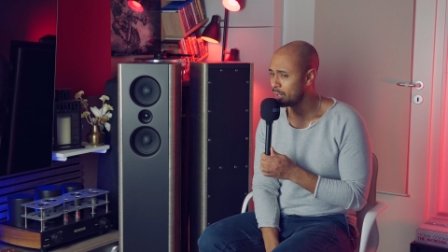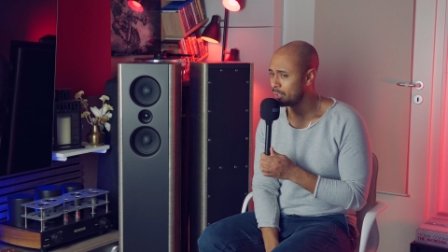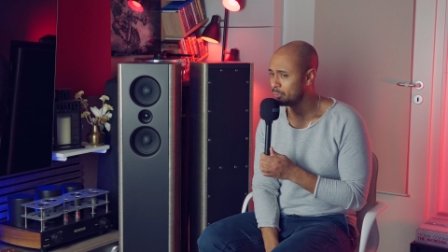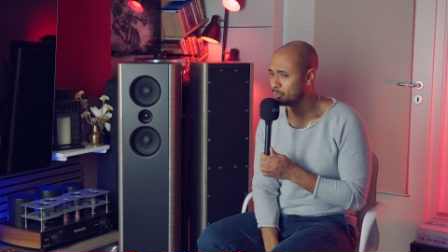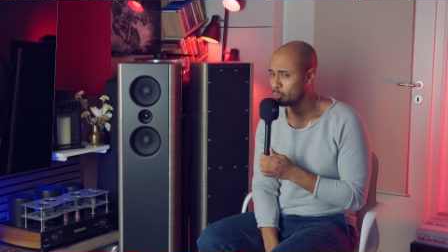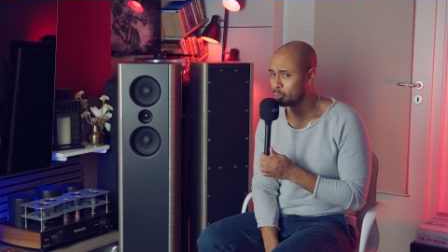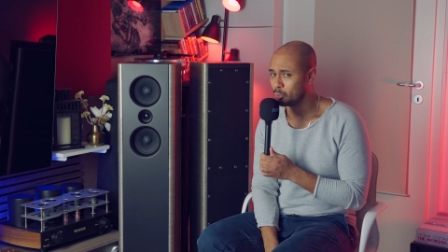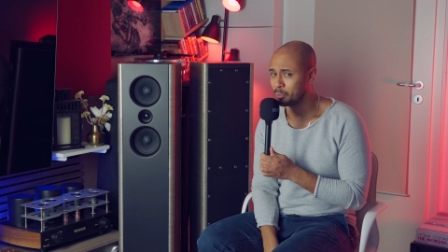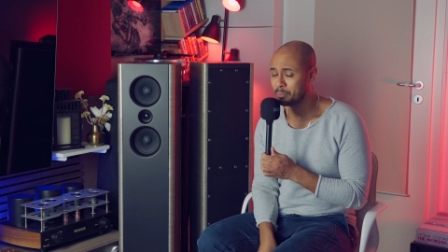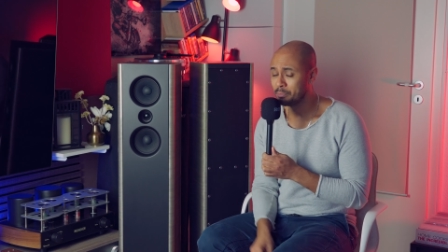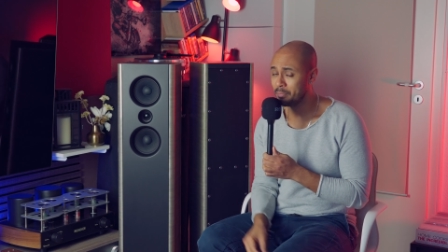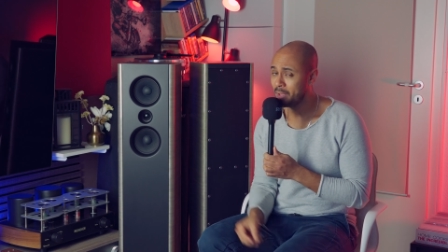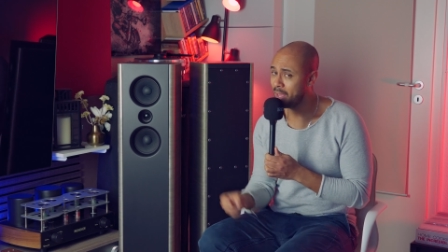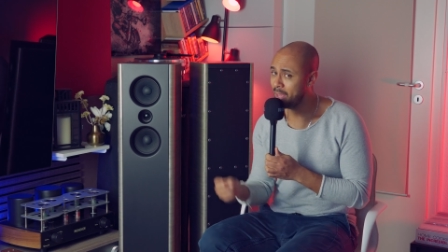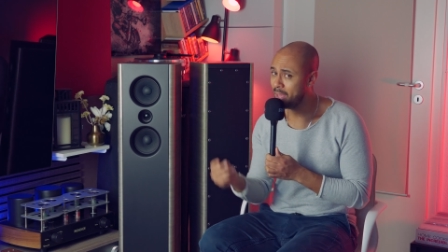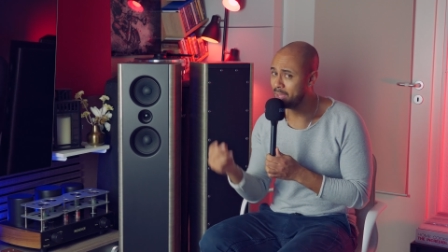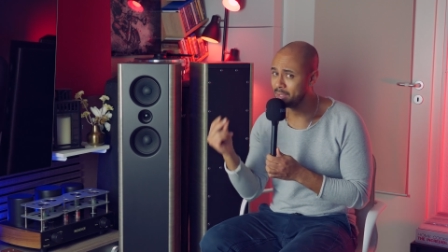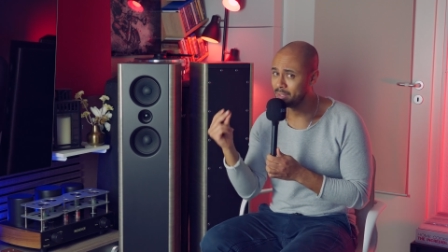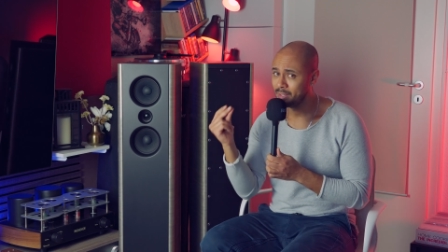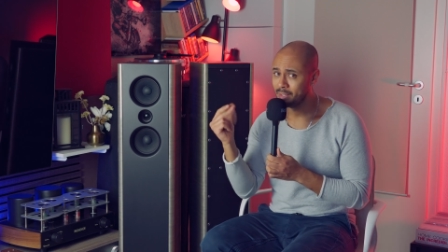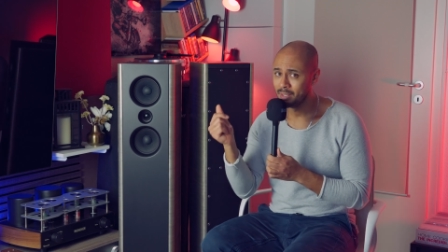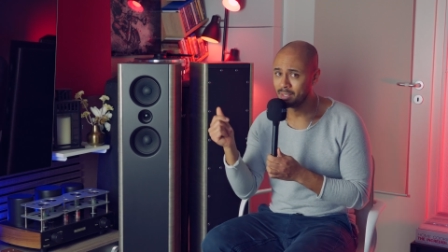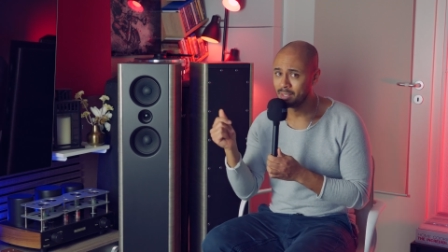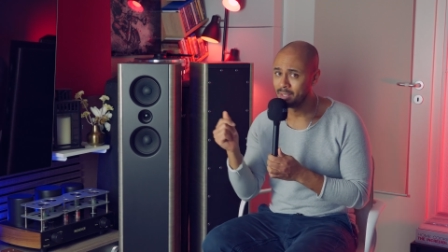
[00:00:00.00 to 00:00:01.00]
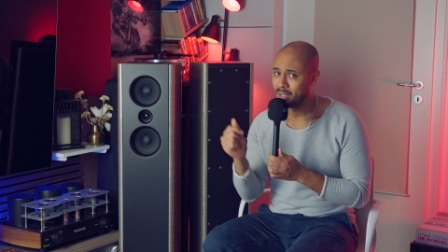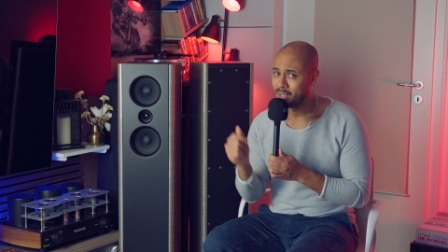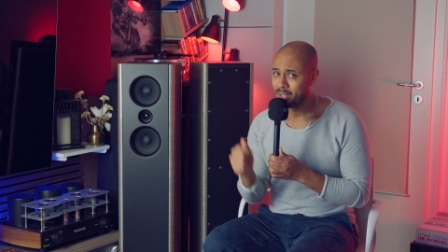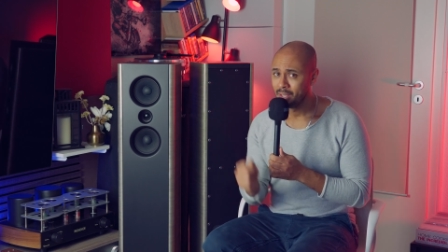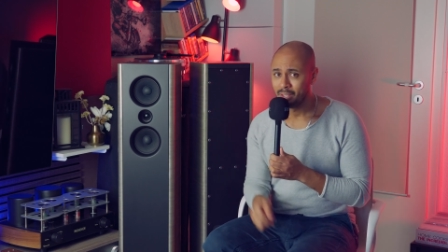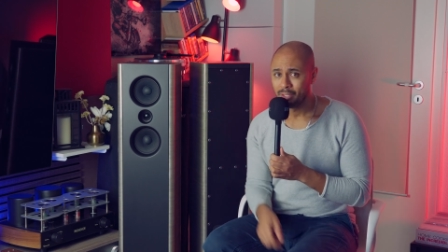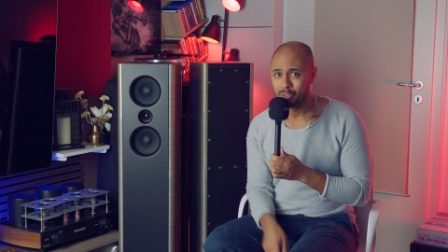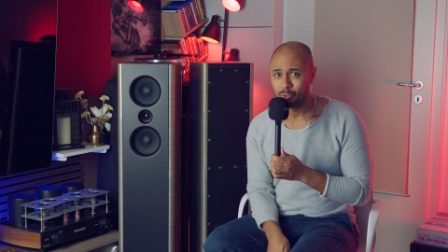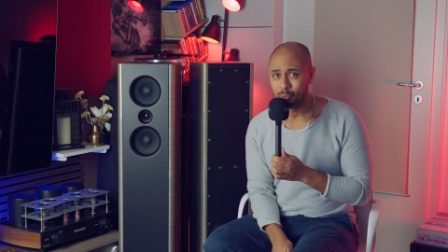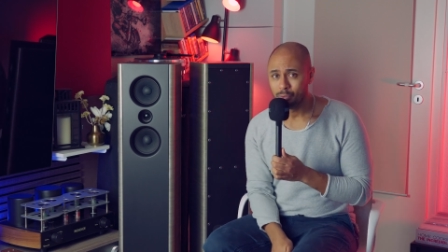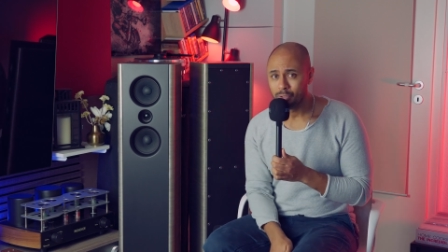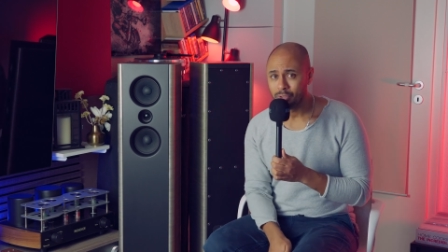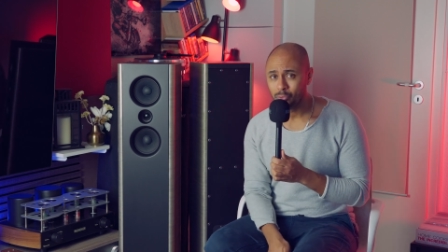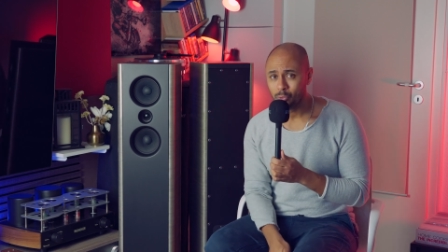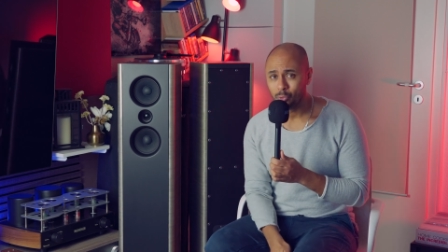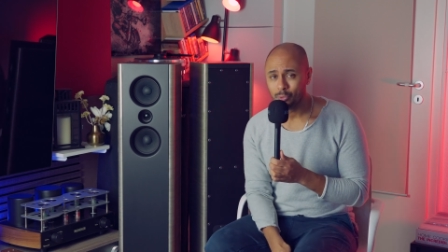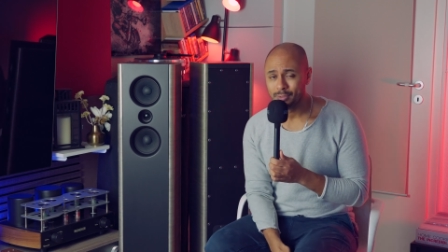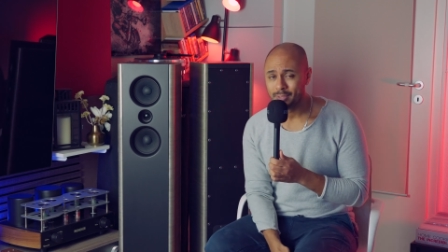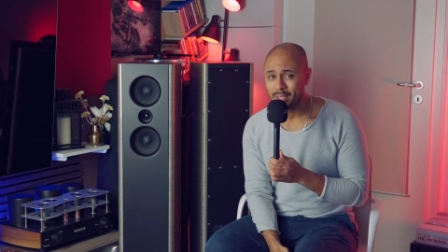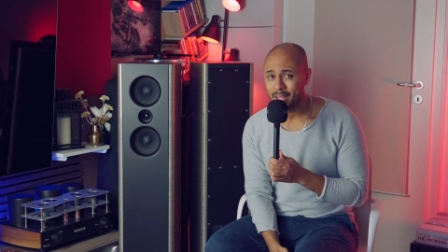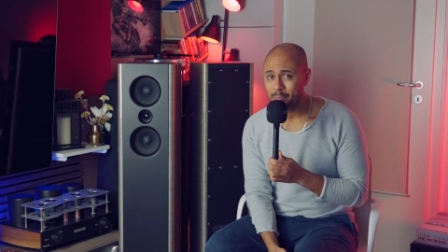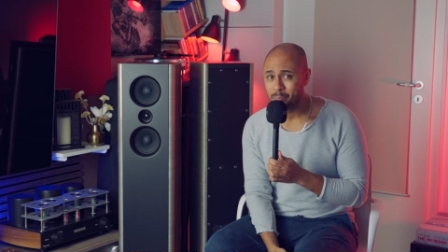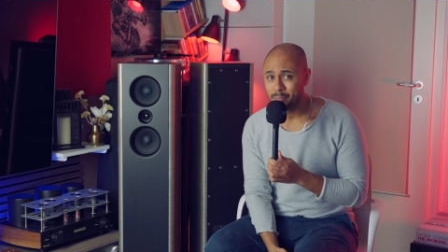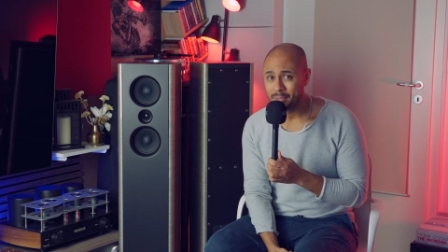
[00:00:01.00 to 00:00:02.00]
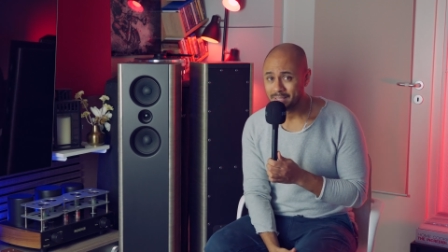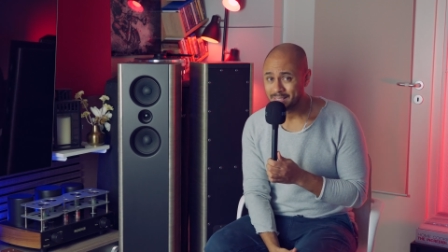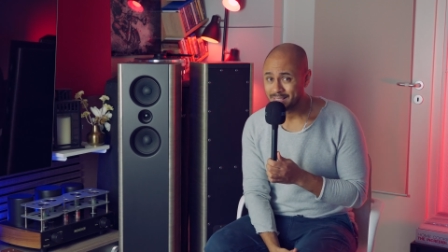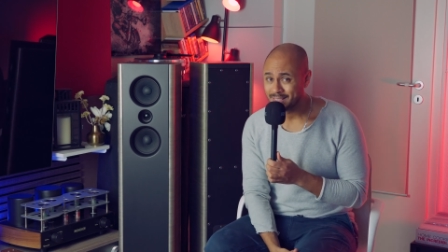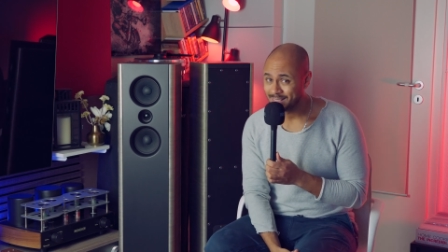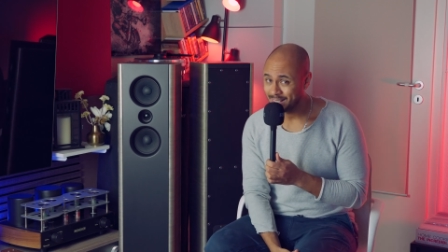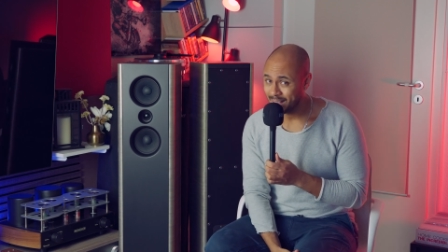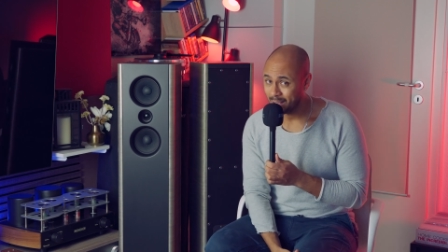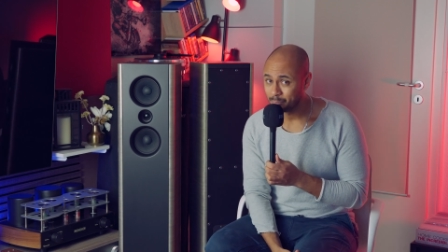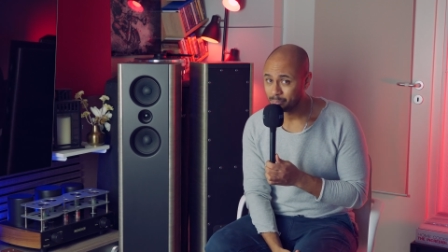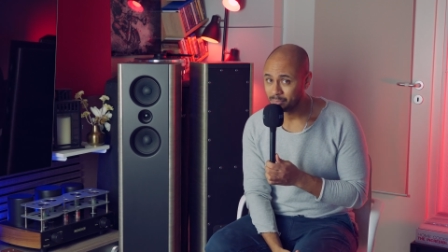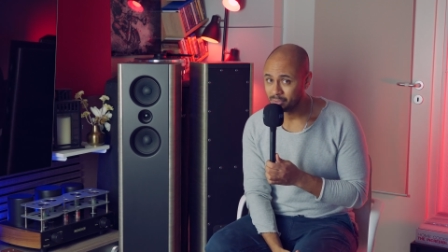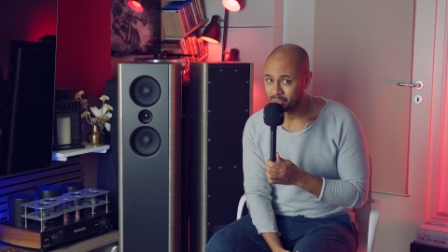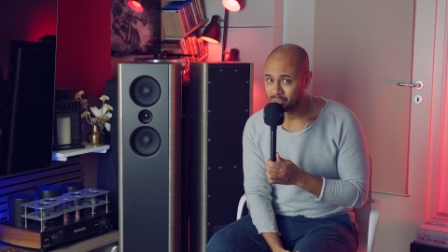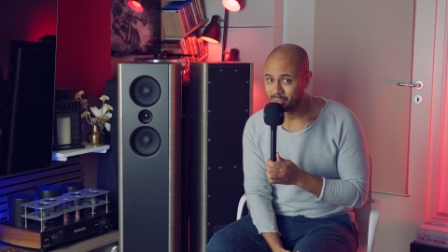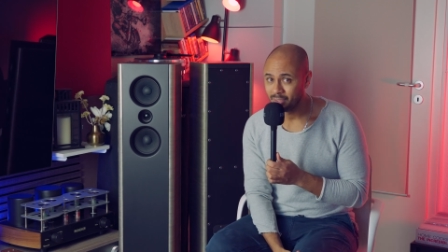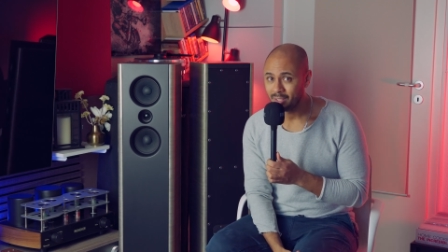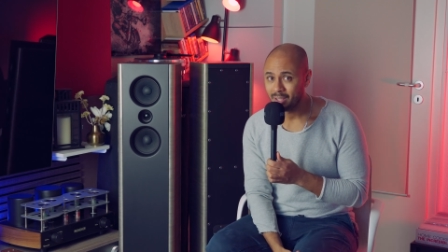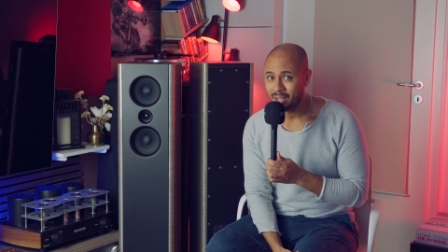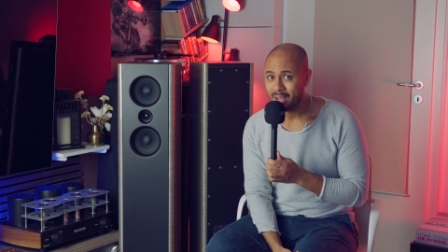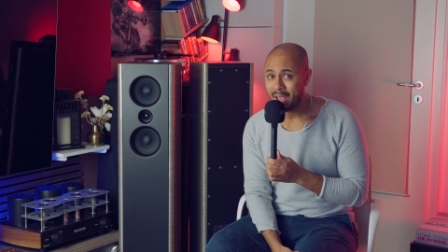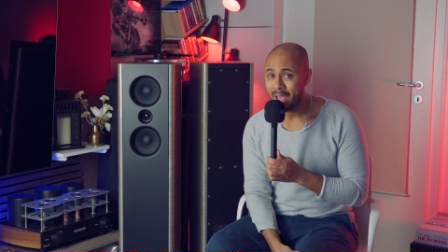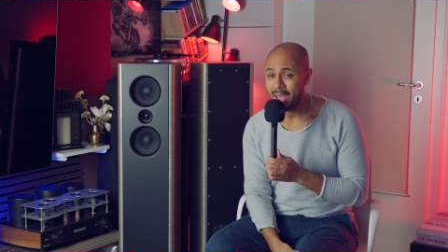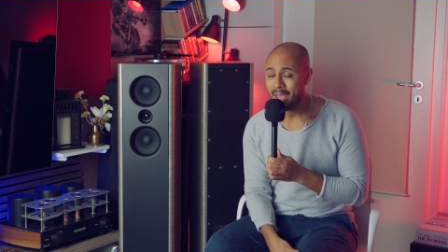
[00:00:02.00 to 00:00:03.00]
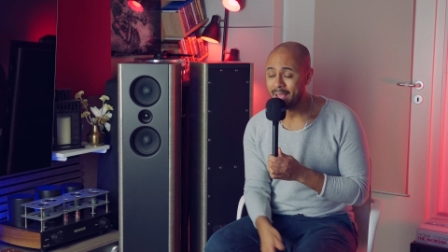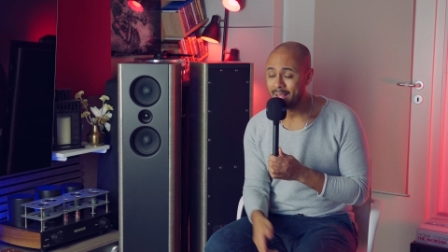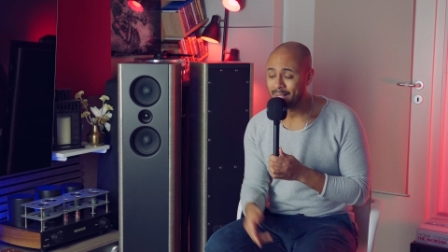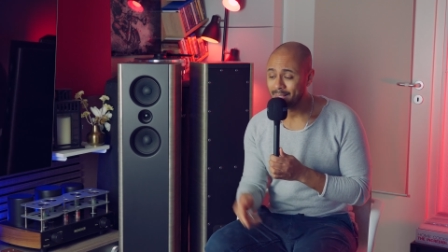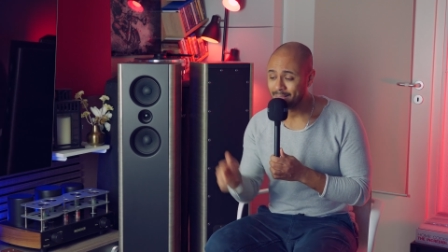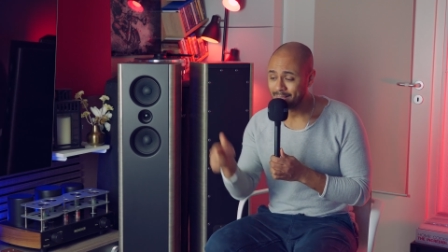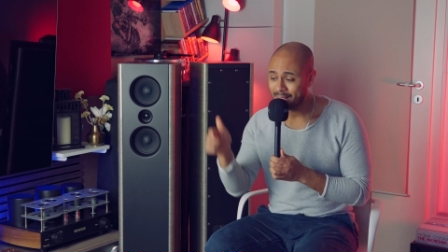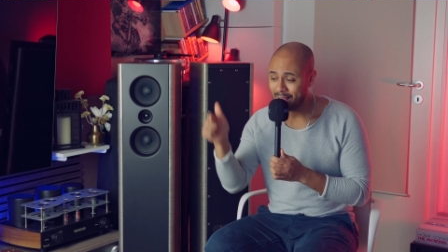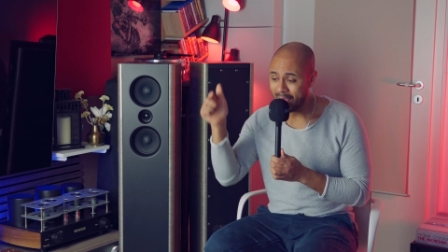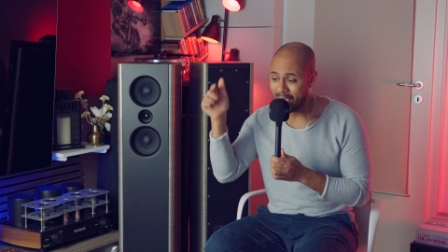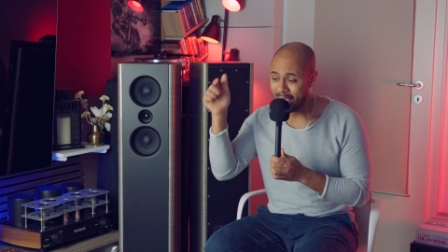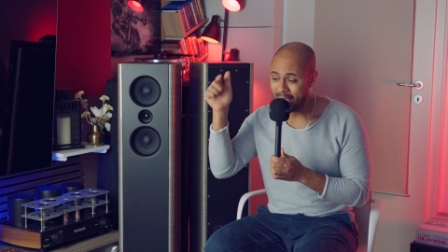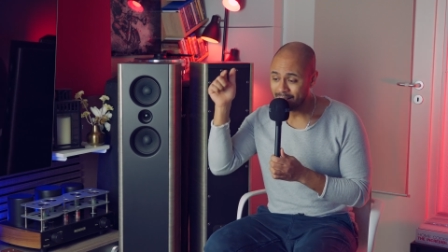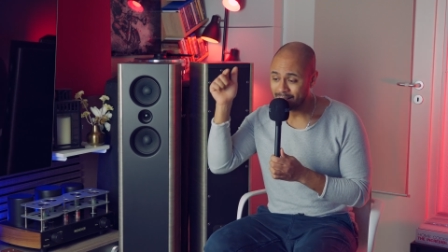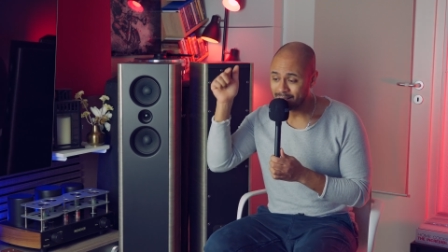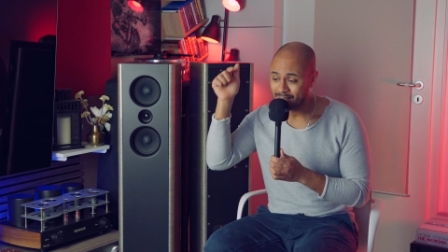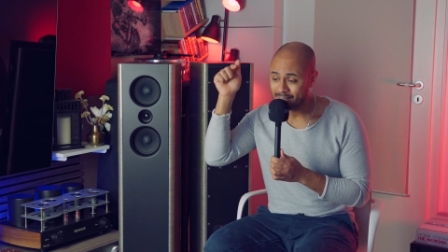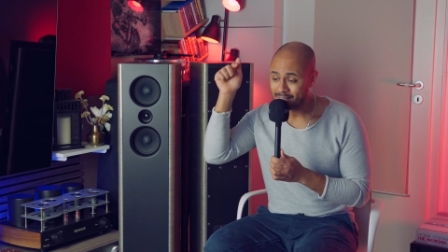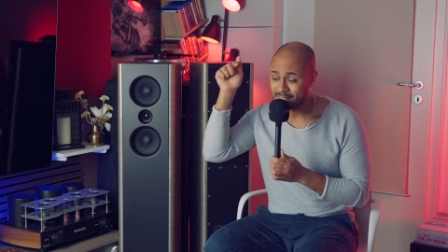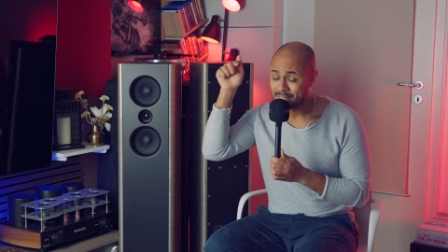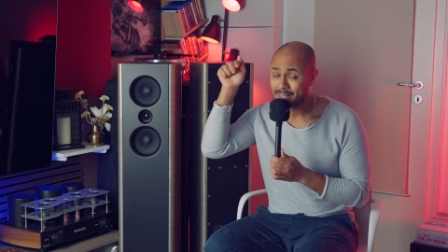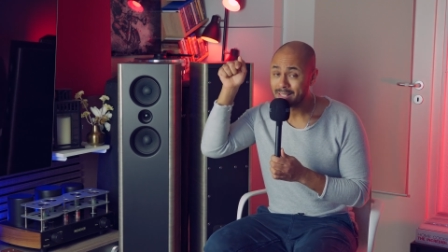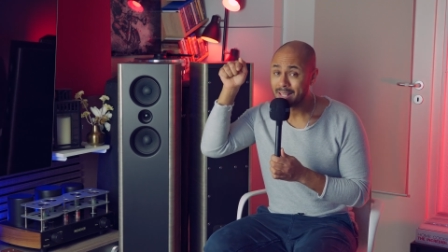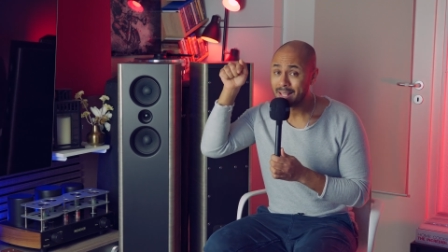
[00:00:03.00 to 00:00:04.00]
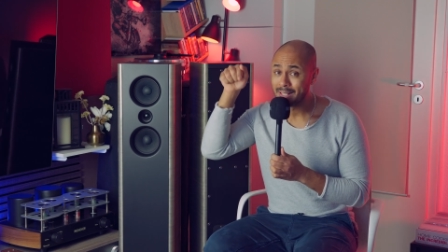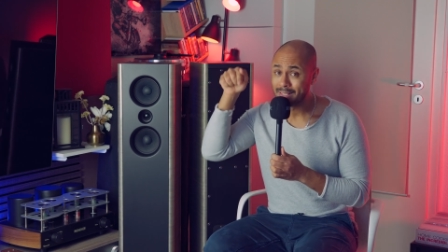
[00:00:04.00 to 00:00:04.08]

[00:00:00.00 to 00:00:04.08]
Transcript: I told him, hey, you need to send me something and I need it